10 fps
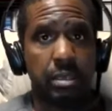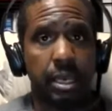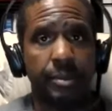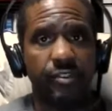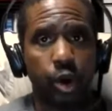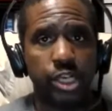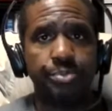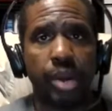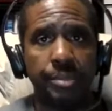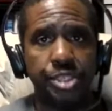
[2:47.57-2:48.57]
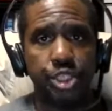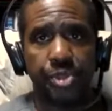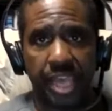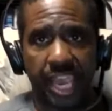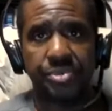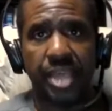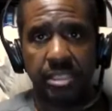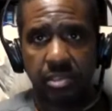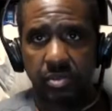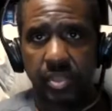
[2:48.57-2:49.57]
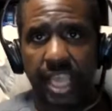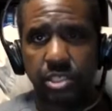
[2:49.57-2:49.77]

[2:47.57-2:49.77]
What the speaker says: I've already promised you that. That's